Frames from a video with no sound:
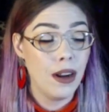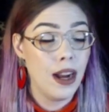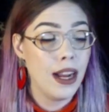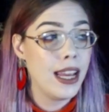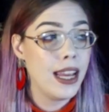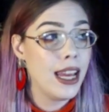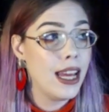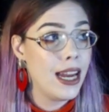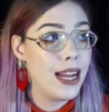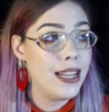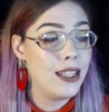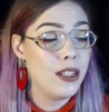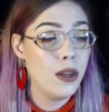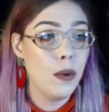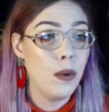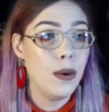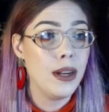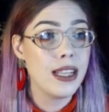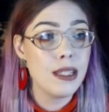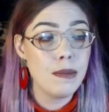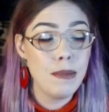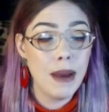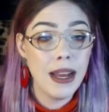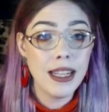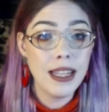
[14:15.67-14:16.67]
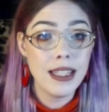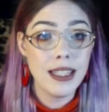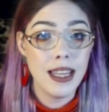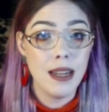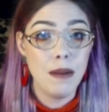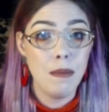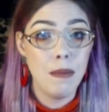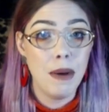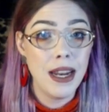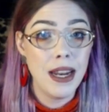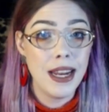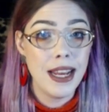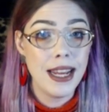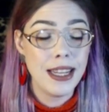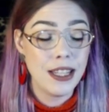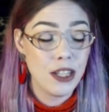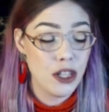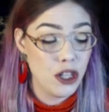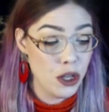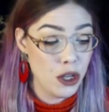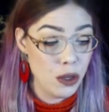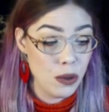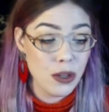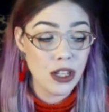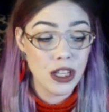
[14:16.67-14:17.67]
Again, I don't expect it, but it
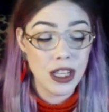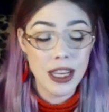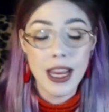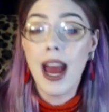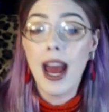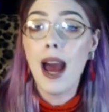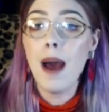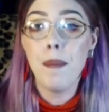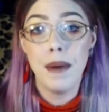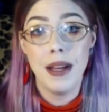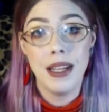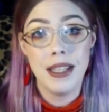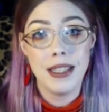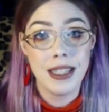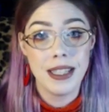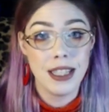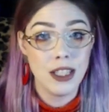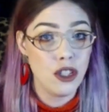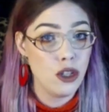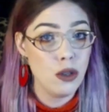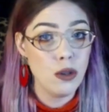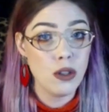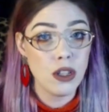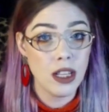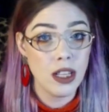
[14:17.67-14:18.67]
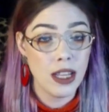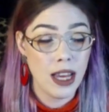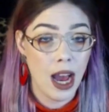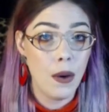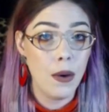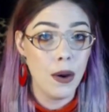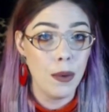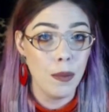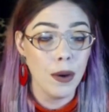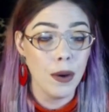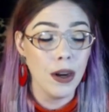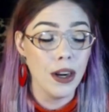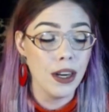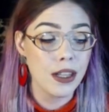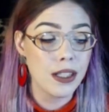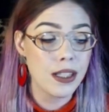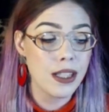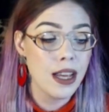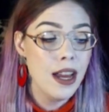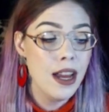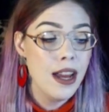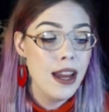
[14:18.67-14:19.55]
usually happens. That's usually how it works.